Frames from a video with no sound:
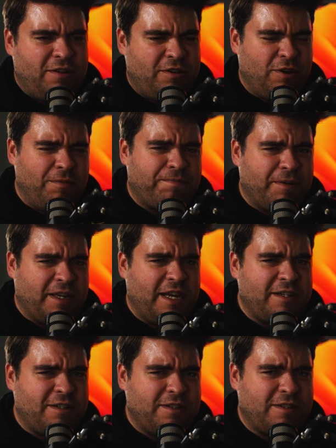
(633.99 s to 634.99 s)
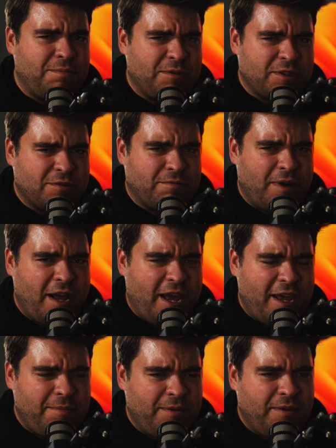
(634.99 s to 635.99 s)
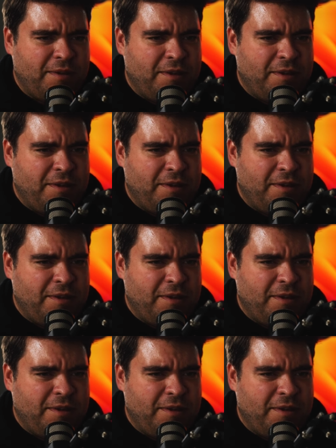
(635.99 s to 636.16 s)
Don't forget to subscribe,